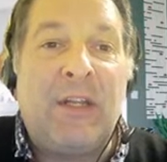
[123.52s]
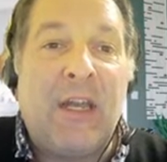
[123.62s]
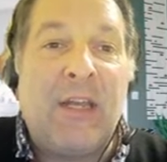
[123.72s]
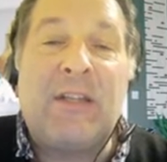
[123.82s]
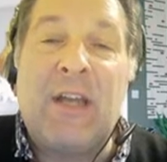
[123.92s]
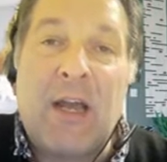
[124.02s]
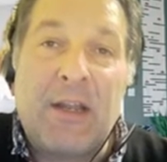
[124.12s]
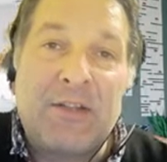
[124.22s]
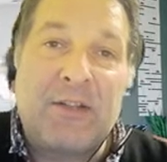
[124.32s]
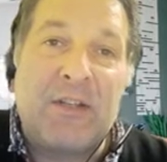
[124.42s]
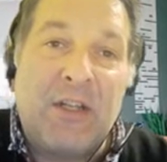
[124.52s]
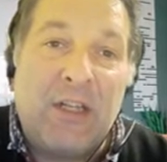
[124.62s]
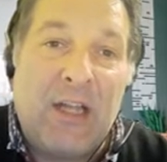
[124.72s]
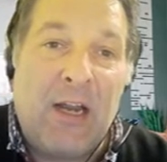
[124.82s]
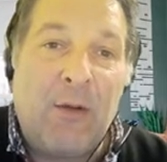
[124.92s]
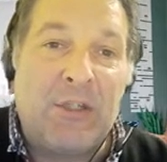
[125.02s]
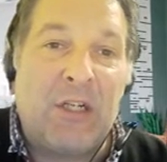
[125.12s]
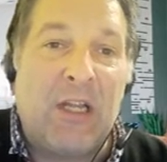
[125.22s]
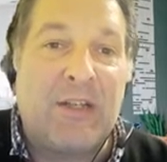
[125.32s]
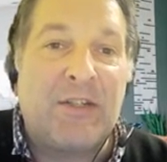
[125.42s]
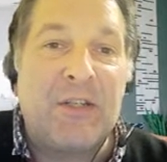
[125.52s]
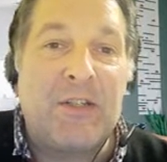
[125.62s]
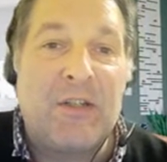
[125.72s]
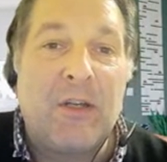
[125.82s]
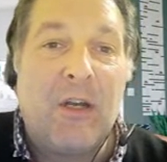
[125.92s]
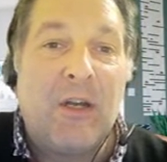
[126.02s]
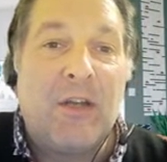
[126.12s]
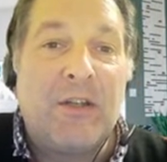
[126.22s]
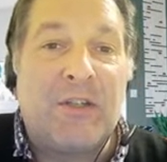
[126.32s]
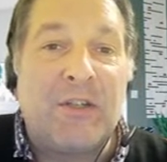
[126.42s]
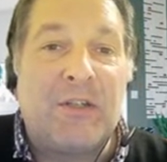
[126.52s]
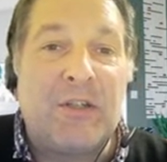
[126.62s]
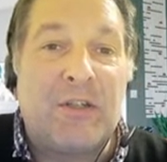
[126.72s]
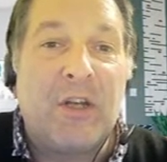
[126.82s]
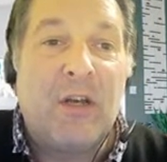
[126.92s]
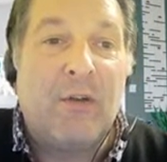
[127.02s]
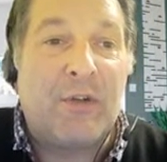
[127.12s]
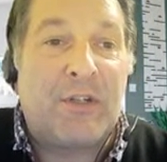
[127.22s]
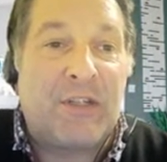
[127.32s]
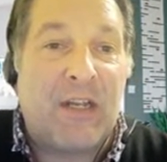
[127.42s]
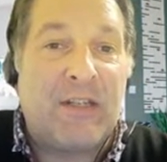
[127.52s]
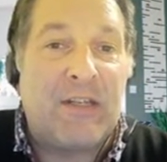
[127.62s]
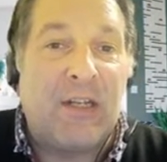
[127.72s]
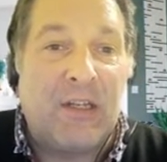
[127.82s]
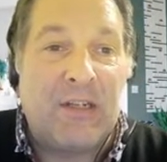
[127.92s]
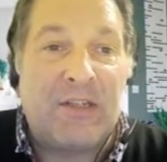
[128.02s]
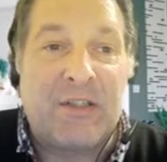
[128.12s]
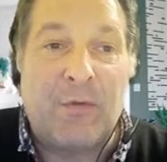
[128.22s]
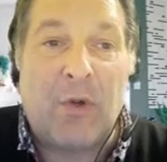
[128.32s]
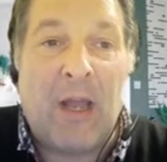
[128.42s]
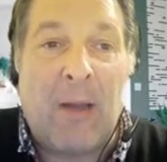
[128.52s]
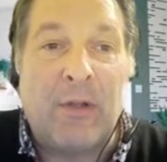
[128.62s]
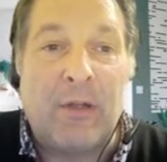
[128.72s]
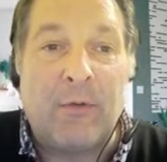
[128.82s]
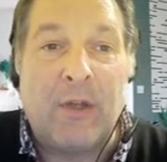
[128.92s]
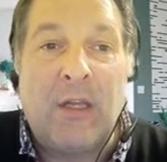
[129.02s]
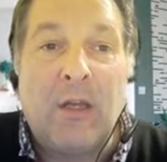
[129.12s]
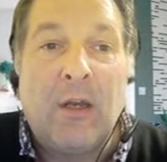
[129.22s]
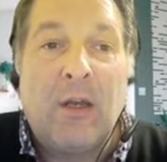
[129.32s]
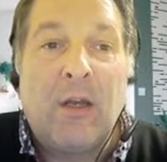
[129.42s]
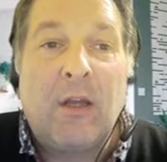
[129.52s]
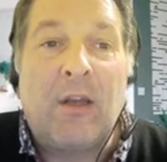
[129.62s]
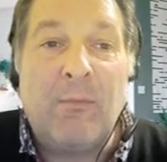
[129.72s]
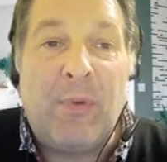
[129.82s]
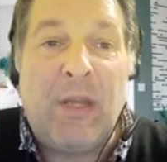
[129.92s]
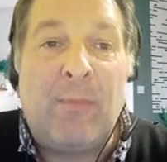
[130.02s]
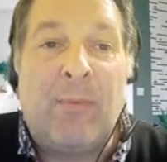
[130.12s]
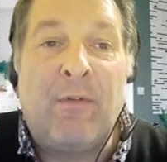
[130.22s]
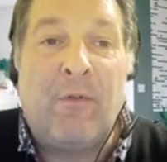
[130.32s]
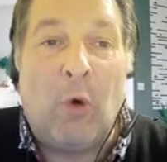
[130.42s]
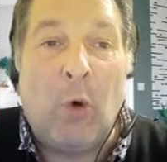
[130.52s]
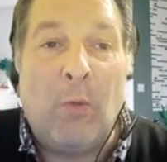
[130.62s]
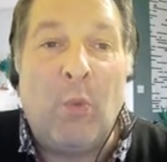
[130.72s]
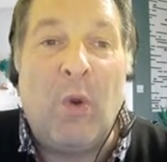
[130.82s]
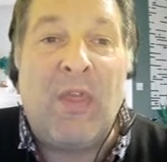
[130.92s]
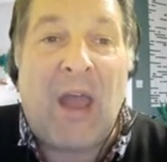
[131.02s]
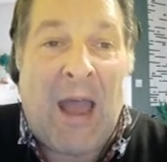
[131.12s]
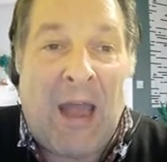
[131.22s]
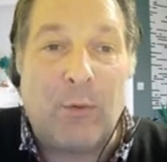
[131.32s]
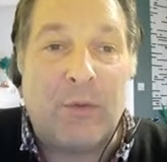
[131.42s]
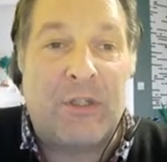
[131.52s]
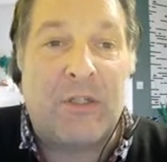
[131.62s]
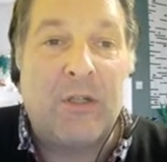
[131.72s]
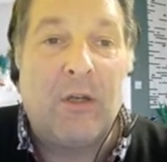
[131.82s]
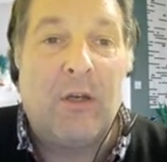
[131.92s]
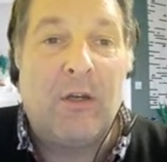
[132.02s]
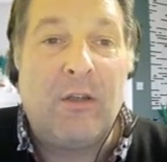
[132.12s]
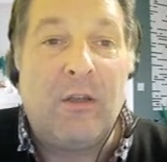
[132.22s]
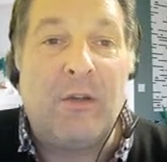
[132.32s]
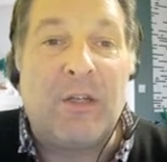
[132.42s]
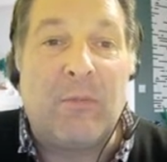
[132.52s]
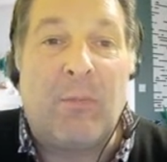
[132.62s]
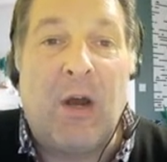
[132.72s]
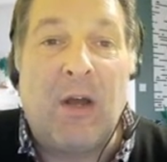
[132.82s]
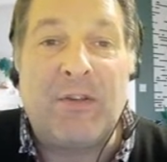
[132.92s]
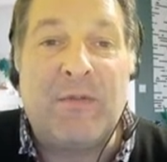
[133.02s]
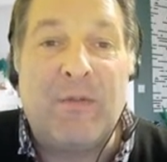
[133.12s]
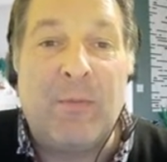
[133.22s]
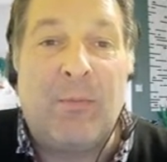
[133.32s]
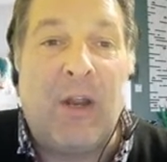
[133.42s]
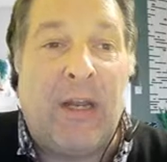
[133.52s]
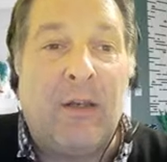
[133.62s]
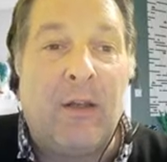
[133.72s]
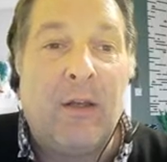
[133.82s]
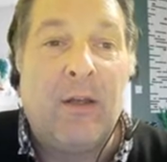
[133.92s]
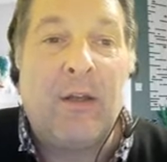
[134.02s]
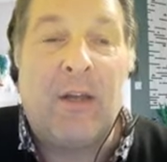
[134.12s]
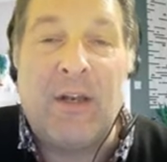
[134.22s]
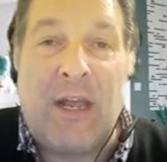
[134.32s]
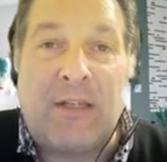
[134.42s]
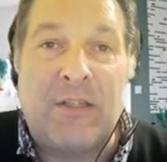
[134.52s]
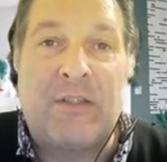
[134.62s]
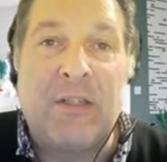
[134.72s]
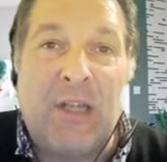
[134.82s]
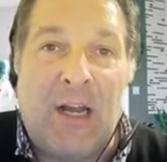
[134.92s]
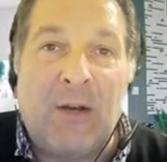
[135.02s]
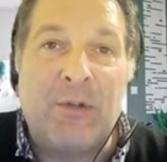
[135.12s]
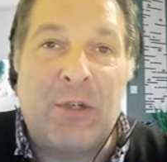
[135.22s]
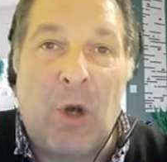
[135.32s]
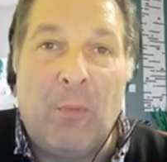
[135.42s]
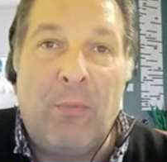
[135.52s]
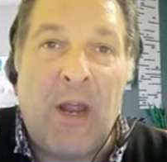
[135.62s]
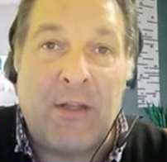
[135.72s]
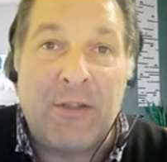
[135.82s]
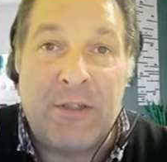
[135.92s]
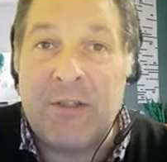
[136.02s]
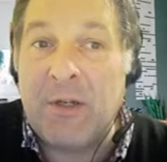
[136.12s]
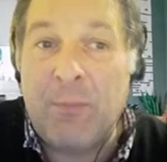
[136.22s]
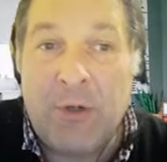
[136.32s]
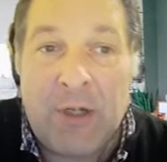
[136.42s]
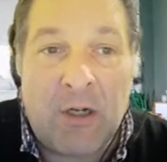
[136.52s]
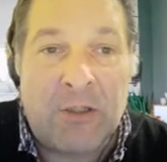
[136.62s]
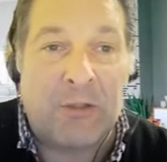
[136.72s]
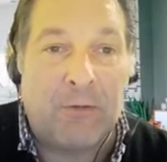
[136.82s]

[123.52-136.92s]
tasks in language classes, such as reciting a list of vocabulary, can be performed without using parts of the brain connected to language comprehension and production.